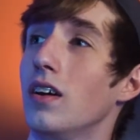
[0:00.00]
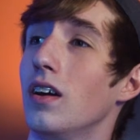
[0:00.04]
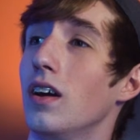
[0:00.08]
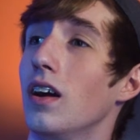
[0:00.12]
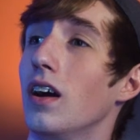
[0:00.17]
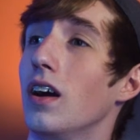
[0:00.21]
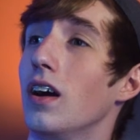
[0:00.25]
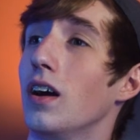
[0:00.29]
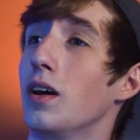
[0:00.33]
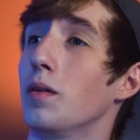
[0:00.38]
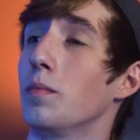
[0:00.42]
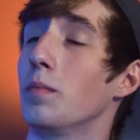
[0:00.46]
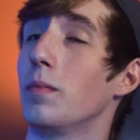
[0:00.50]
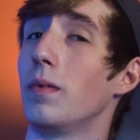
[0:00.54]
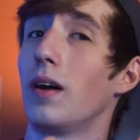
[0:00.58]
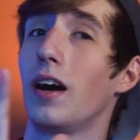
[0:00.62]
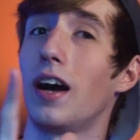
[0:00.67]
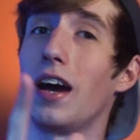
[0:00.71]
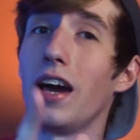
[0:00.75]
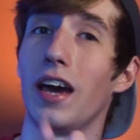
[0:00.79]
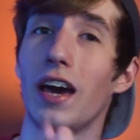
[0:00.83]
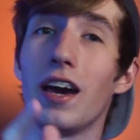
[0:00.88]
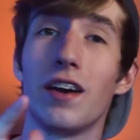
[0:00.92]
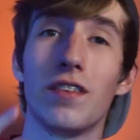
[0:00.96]

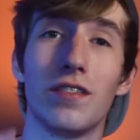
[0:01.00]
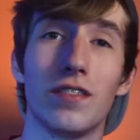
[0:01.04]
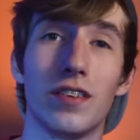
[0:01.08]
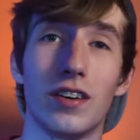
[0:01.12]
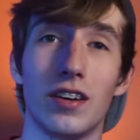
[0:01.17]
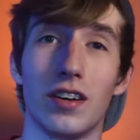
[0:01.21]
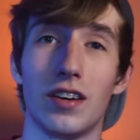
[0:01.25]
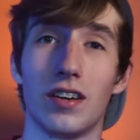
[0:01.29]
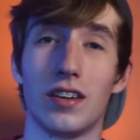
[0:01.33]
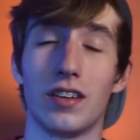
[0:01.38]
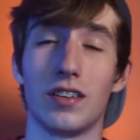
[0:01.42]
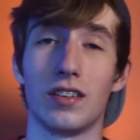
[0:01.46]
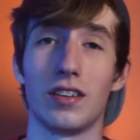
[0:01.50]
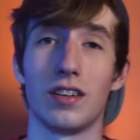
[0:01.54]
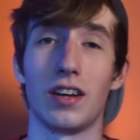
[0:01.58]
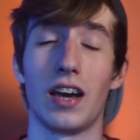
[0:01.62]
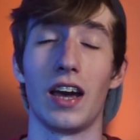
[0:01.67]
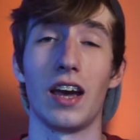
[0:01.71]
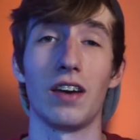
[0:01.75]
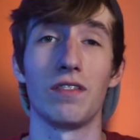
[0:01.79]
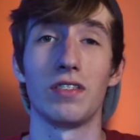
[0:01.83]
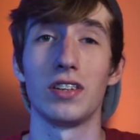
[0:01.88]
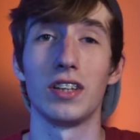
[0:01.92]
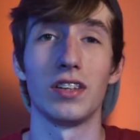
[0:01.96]
I have
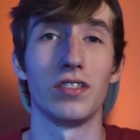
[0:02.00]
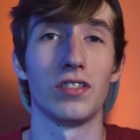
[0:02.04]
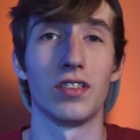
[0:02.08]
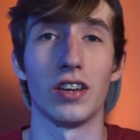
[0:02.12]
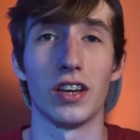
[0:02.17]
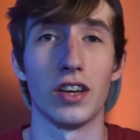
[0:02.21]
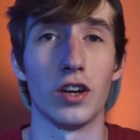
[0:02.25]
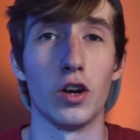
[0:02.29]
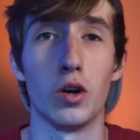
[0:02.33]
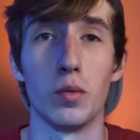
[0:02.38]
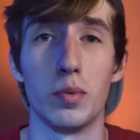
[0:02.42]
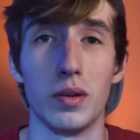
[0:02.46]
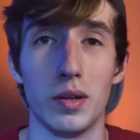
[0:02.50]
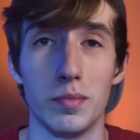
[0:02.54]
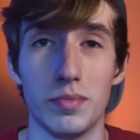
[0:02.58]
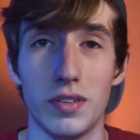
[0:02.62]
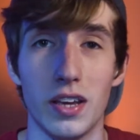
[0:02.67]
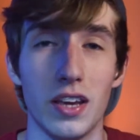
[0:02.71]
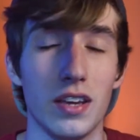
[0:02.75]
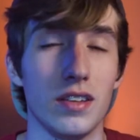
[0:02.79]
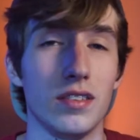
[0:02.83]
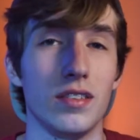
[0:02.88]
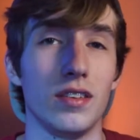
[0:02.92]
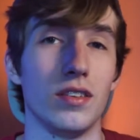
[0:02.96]
a lens that can open up
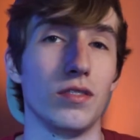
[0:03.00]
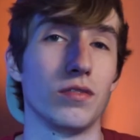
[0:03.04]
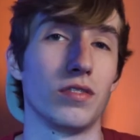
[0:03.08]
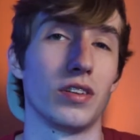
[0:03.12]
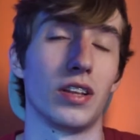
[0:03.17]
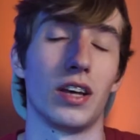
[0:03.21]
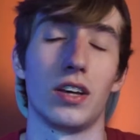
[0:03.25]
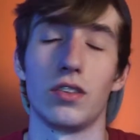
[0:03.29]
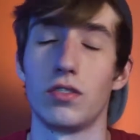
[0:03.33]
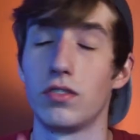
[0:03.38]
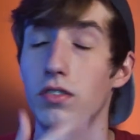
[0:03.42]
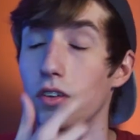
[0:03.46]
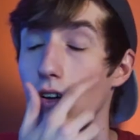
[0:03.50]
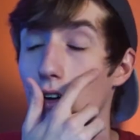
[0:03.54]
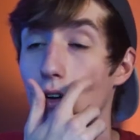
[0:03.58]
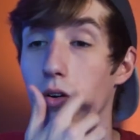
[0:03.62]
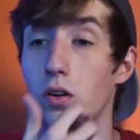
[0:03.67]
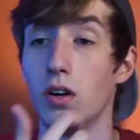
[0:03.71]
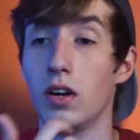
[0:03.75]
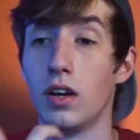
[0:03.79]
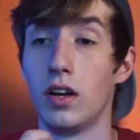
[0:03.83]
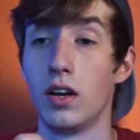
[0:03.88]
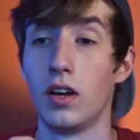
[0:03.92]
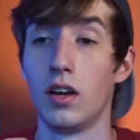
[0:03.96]
to 18 for that,
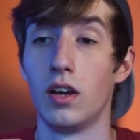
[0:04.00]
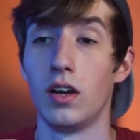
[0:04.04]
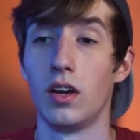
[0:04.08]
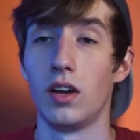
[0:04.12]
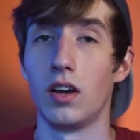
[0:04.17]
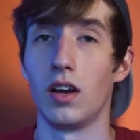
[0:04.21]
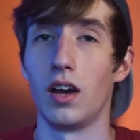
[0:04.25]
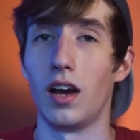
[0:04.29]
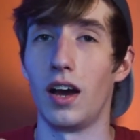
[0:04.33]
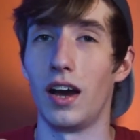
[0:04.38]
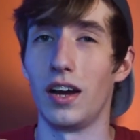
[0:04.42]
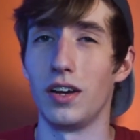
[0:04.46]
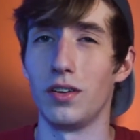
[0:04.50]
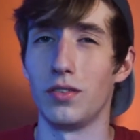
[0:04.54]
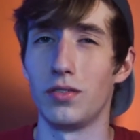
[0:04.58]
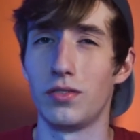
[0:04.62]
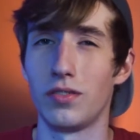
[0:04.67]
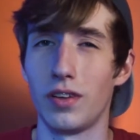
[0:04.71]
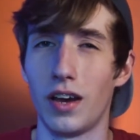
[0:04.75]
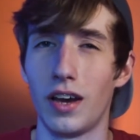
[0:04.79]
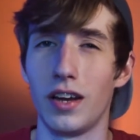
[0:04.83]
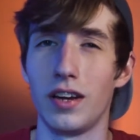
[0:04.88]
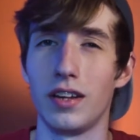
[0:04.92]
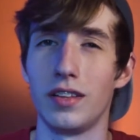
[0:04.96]
so I
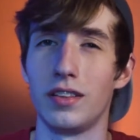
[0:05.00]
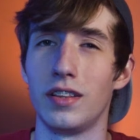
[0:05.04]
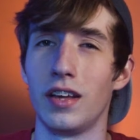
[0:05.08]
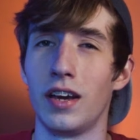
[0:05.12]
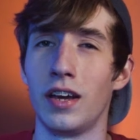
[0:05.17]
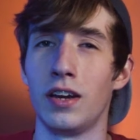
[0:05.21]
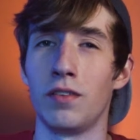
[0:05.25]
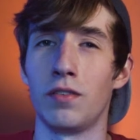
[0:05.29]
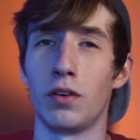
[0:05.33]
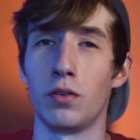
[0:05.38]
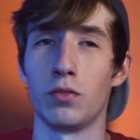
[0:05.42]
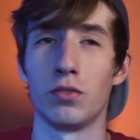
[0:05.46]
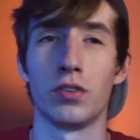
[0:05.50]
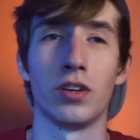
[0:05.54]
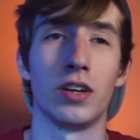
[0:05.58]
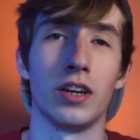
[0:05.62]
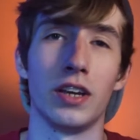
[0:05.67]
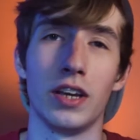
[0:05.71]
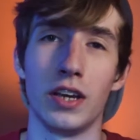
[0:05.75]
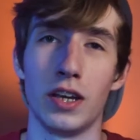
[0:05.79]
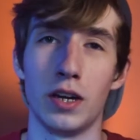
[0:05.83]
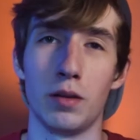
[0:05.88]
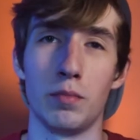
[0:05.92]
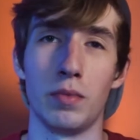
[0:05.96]
decided that if I was going to
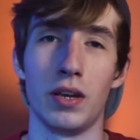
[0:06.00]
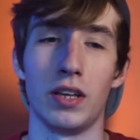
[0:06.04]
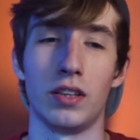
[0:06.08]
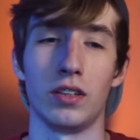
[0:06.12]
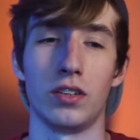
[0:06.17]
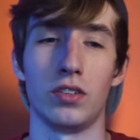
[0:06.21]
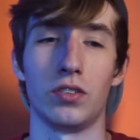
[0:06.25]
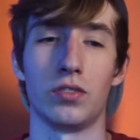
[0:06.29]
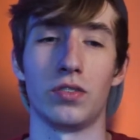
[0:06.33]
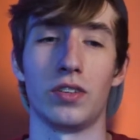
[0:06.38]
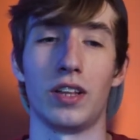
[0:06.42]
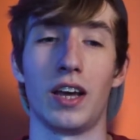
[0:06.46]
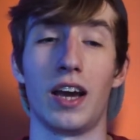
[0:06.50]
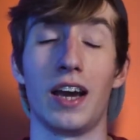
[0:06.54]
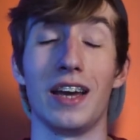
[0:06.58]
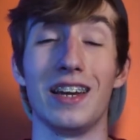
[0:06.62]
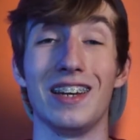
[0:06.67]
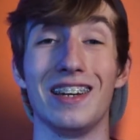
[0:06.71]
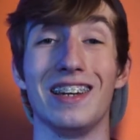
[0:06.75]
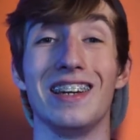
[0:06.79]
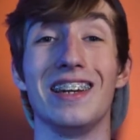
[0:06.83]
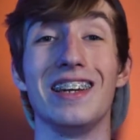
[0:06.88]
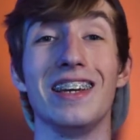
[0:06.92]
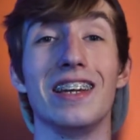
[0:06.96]
get a main lens for that, I
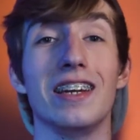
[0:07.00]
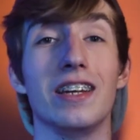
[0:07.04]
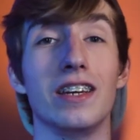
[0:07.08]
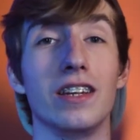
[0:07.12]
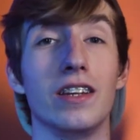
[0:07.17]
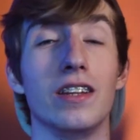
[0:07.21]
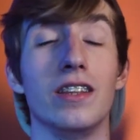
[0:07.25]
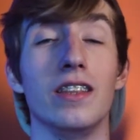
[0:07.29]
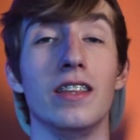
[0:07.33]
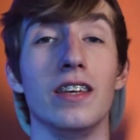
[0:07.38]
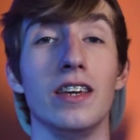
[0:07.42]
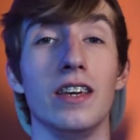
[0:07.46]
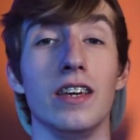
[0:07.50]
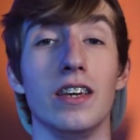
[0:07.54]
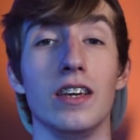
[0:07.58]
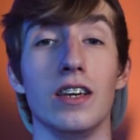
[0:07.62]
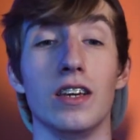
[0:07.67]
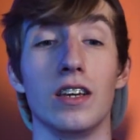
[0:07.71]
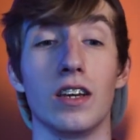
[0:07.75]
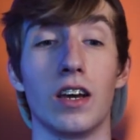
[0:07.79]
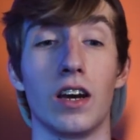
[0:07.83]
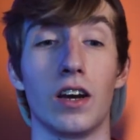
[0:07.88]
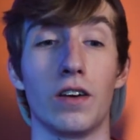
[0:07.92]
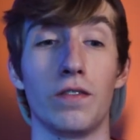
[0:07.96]
needed the
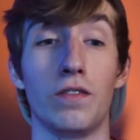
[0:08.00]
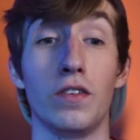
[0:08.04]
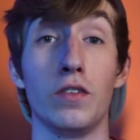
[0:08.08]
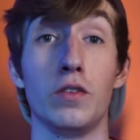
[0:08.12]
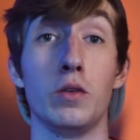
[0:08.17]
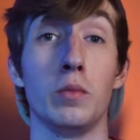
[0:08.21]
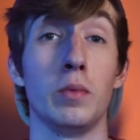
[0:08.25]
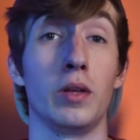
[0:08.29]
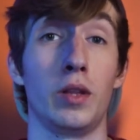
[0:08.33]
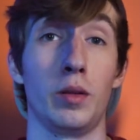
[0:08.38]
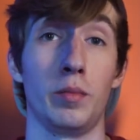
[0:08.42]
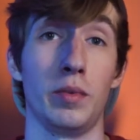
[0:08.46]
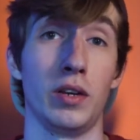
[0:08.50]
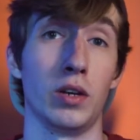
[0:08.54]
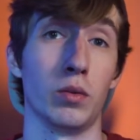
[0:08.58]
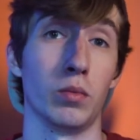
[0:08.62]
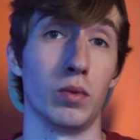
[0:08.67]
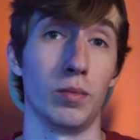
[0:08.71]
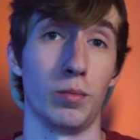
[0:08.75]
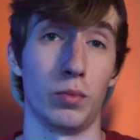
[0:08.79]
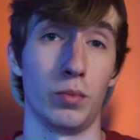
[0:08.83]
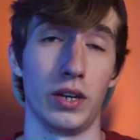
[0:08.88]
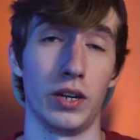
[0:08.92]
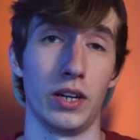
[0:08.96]
50mm 1.8.
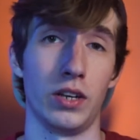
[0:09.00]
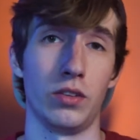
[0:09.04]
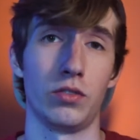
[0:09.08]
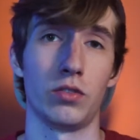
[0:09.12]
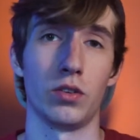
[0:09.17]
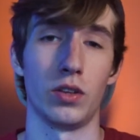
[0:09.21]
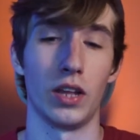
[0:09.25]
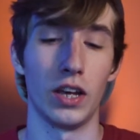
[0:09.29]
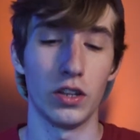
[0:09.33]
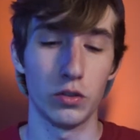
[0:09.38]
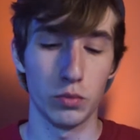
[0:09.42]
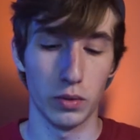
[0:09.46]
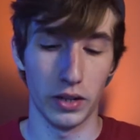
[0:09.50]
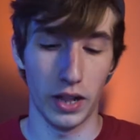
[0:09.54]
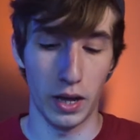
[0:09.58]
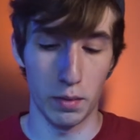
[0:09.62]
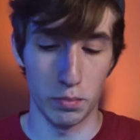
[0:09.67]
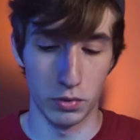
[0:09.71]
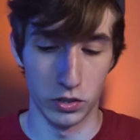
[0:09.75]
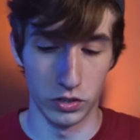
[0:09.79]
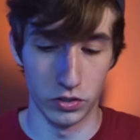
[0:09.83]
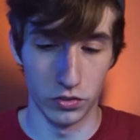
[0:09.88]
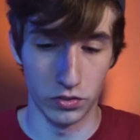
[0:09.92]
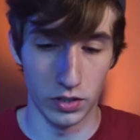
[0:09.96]
So that's where that
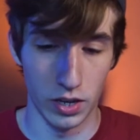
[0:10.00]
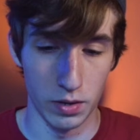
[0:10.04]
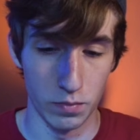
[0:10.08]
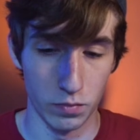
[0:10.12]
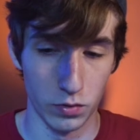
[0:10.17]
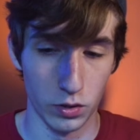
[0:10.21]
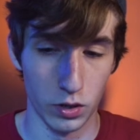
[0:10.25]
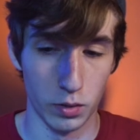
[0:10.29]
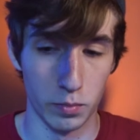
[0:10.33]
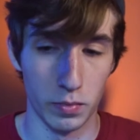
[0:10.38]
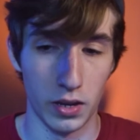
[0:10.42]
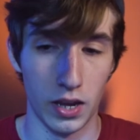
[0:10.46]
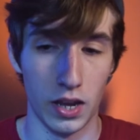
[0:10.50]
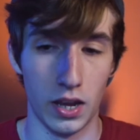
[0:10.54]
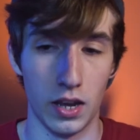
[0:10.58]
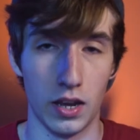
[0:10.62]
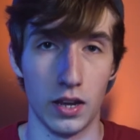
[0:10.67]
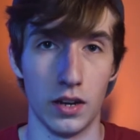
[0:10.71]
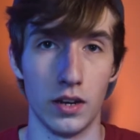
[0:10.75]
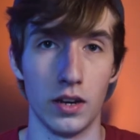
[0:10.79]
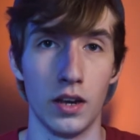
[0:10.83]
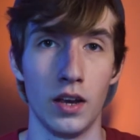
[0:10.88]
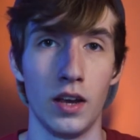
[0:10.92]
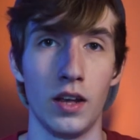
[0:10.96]
purchase came from,
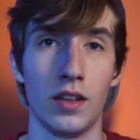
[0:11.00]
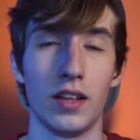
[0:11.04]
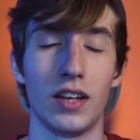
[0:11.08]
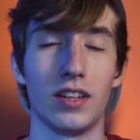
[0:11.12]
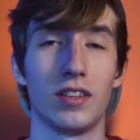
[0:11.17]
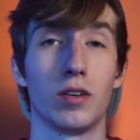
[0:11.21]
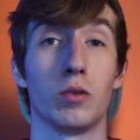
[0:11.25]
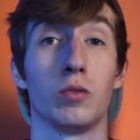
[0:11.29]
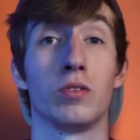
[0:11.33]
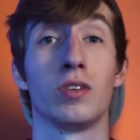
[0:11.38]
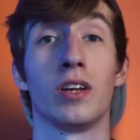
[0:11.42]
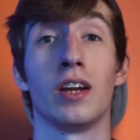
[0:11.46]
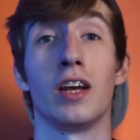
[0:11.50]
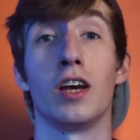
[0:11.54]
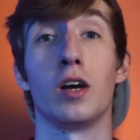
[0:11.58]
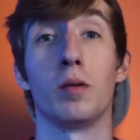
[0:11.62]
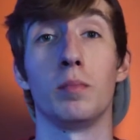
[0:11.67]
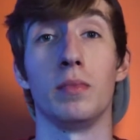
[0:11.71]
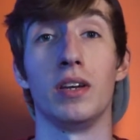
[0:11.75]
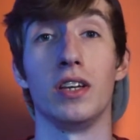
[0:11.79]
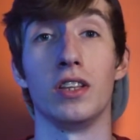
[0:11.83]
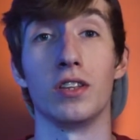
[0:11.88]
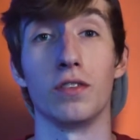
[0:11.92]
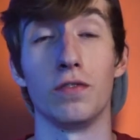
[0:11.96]
and that's how it's going to help
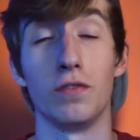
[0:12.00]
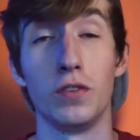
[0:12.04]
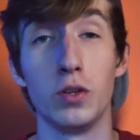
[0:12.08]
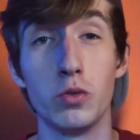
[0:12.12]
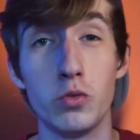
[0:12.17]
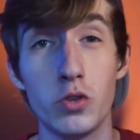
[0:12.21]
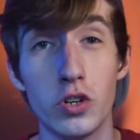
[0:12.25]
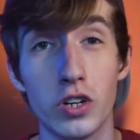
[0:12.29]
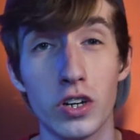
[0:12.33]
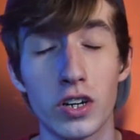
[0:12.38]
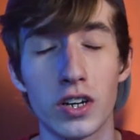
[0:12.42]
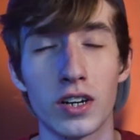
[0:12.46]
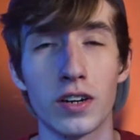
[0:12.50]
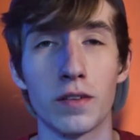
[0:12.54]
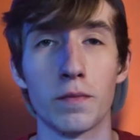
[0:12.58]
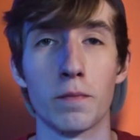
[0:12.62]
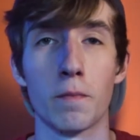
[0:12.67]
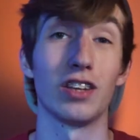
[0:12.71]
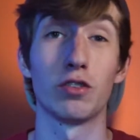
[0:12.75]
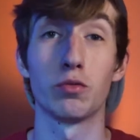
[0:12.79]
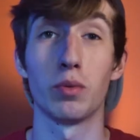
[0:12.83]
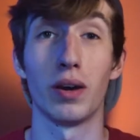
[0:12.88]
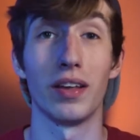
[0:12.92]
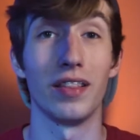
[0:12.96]
me in the future.
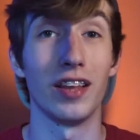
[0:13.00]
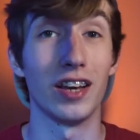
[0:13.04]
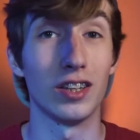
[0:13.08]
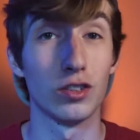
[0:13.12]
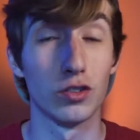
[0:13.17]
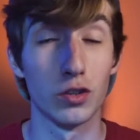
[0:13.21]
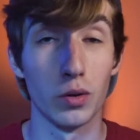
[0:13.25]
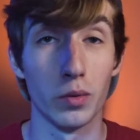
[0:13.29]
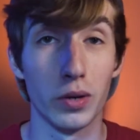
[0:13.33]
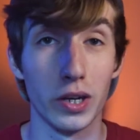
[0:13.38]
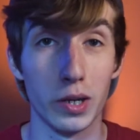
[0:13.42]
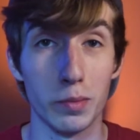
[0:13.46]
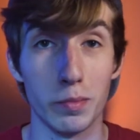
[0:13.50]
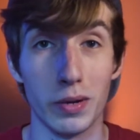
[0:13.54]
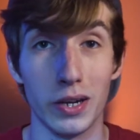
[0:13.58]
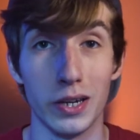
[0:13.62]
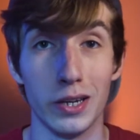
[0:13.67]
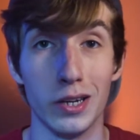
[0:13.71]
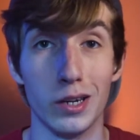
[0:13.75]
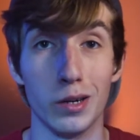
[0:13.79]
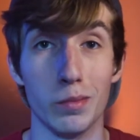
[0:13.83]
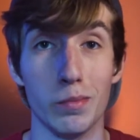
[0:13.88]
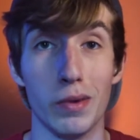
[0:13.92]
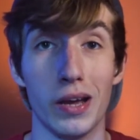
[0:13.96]
That's why that's going in my
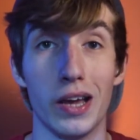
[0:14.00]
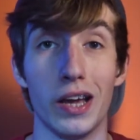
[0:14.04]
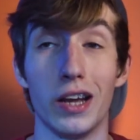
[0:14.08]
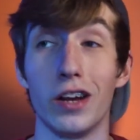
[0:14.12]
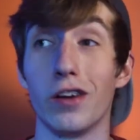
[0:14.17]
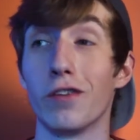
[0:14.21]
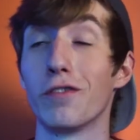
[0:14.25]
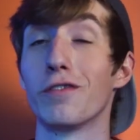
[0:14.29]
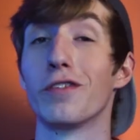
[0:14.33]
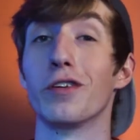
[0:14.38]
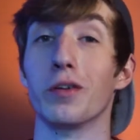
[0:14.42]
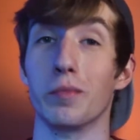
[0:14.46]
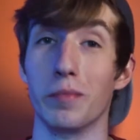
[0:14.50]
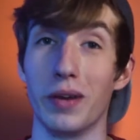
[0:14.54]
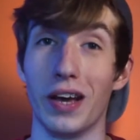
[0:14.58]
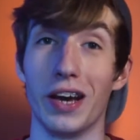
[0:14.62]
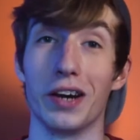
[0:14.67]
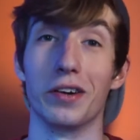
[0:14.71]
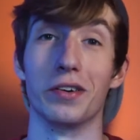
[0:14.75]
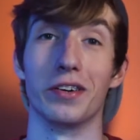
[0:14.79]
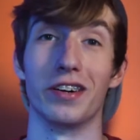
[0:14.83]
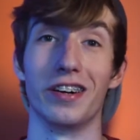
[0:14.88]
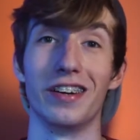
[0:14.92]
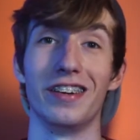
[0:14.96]
gear bag from
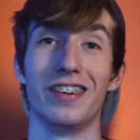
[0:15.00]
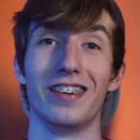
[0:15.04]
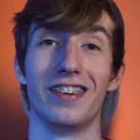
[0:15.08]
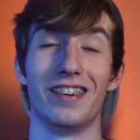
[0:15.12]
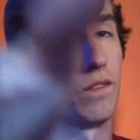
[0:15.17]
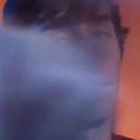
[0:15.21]
now on.